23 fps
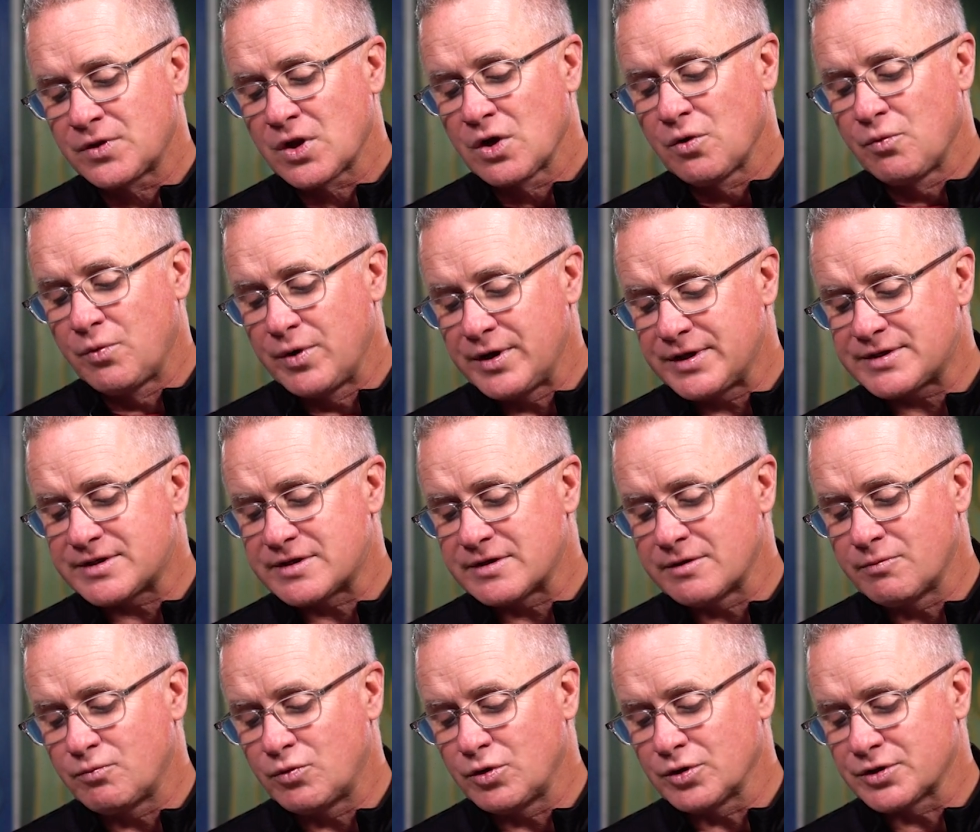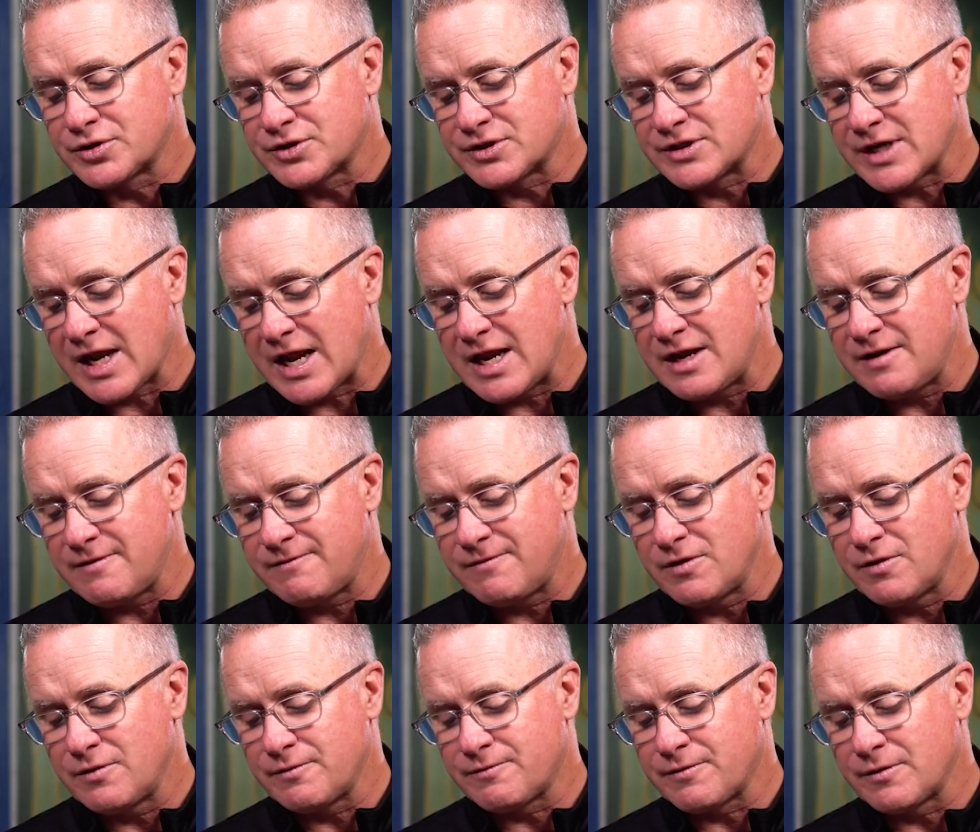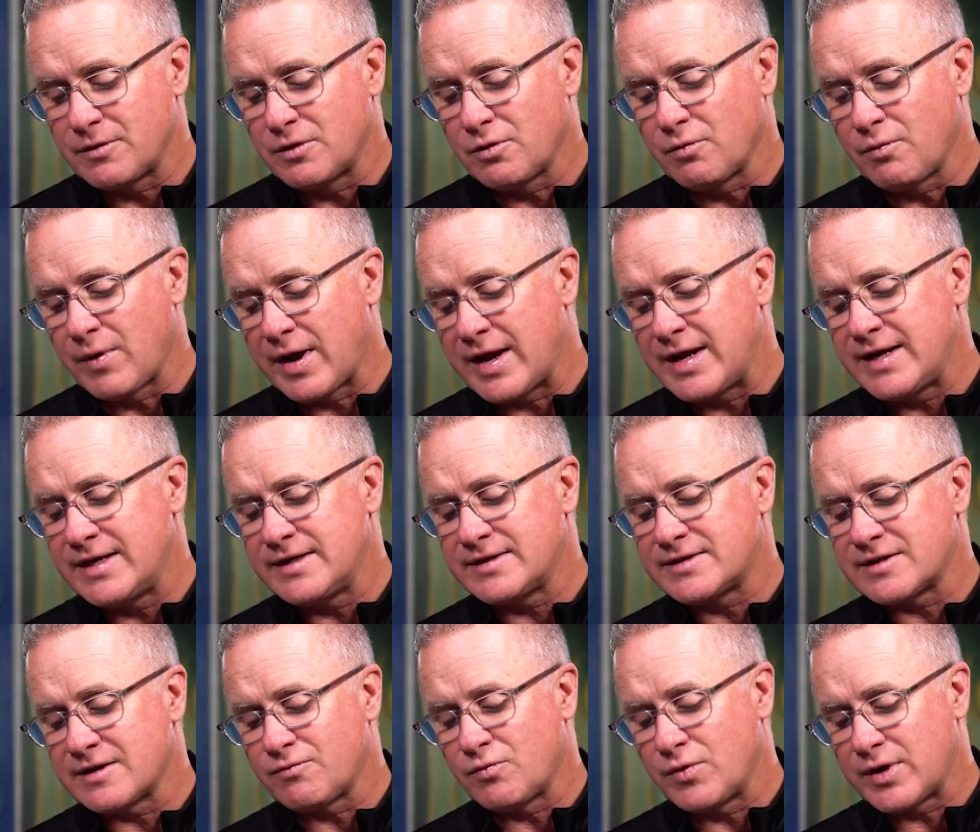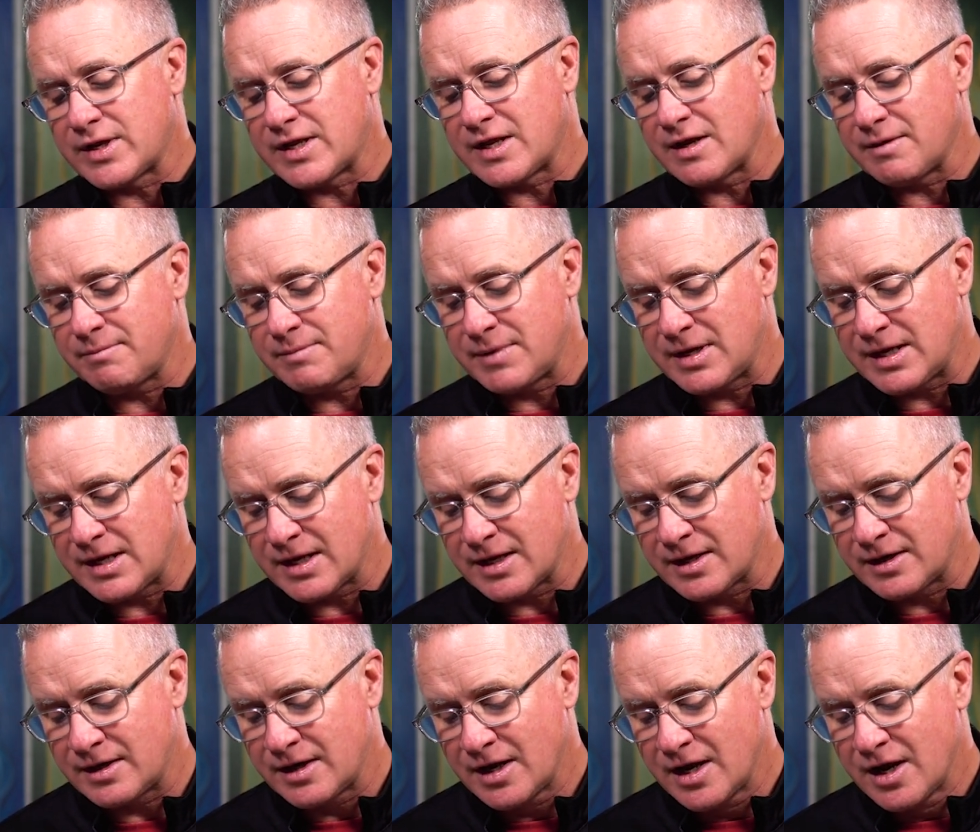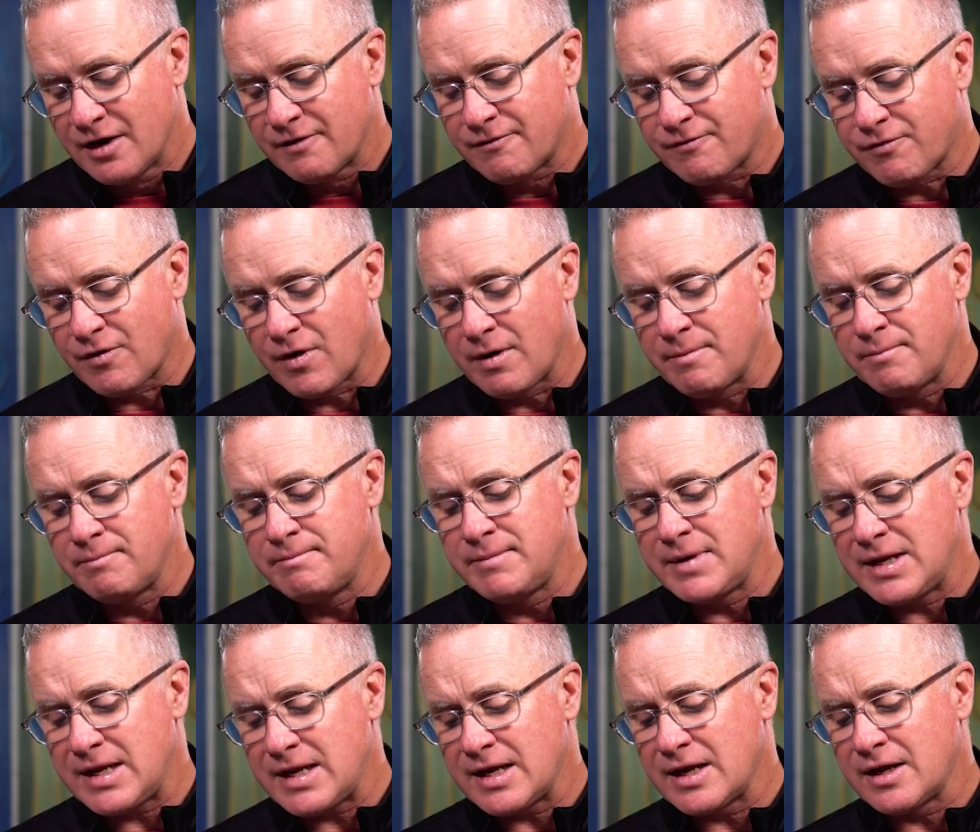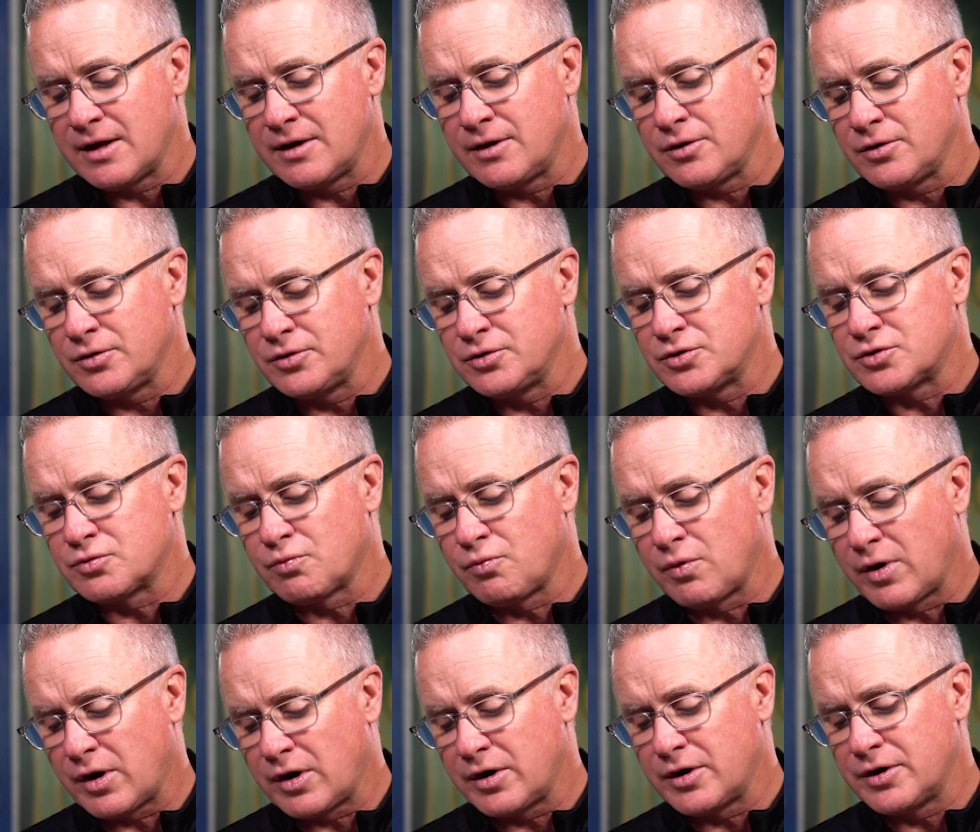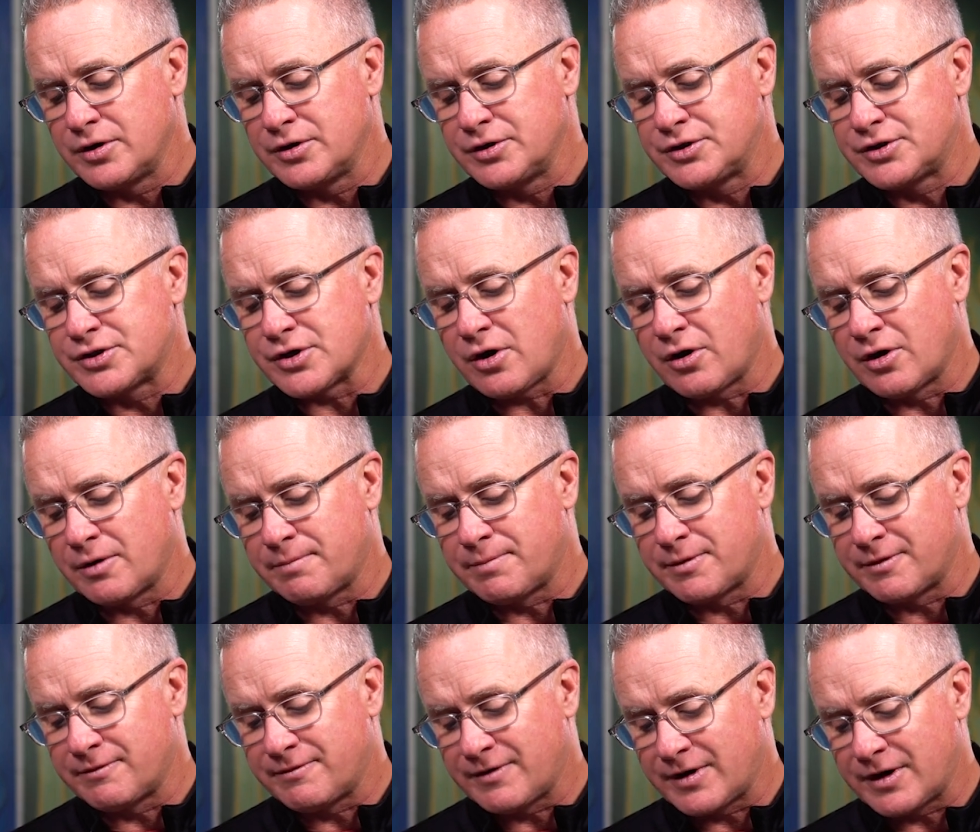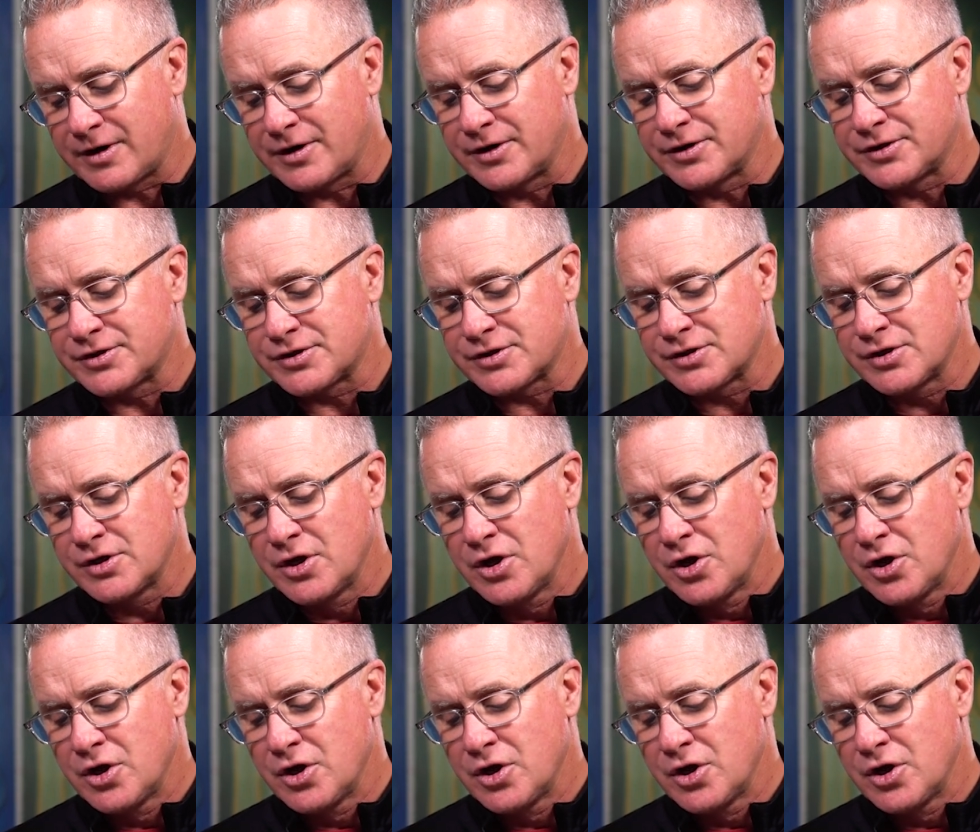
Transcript: Wisdom will save you from the ways of wicked men, from men whose words are perverse,